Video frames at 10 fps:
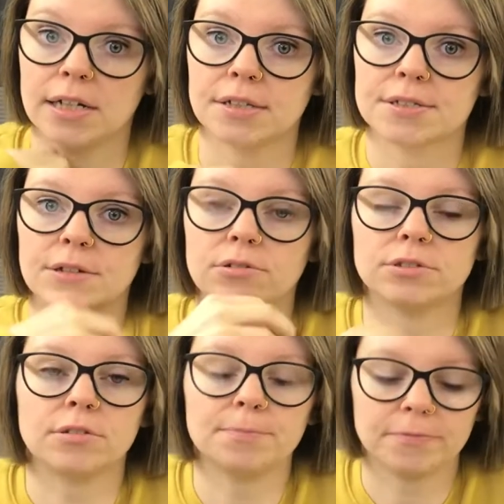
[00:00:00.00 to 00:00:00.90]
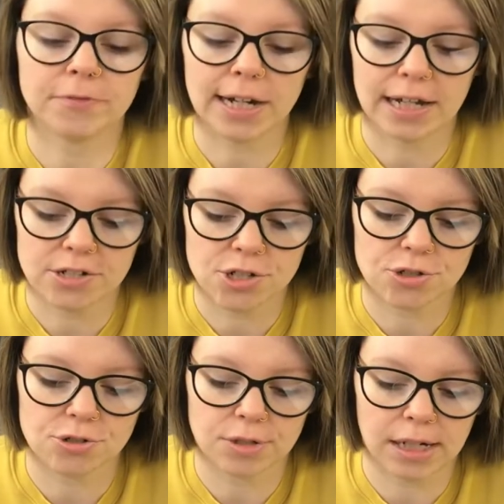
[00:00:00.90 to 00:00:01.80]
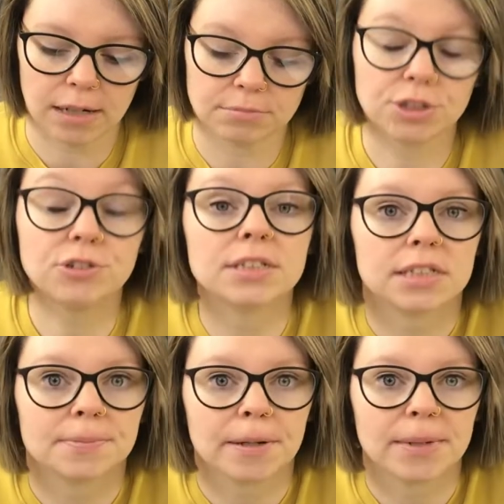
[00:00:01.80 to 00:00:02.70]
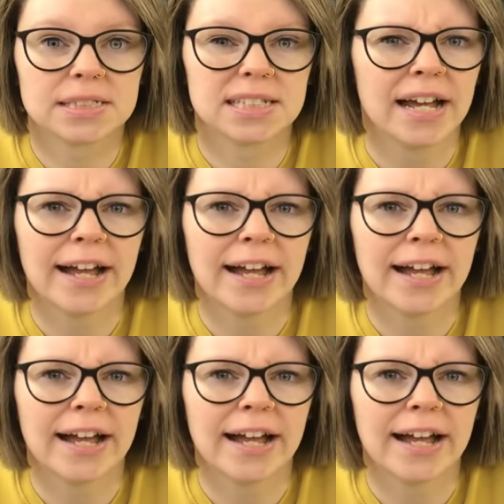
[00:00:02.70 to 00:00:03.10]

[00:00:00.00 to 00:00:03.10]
So don't forget to do these experiments.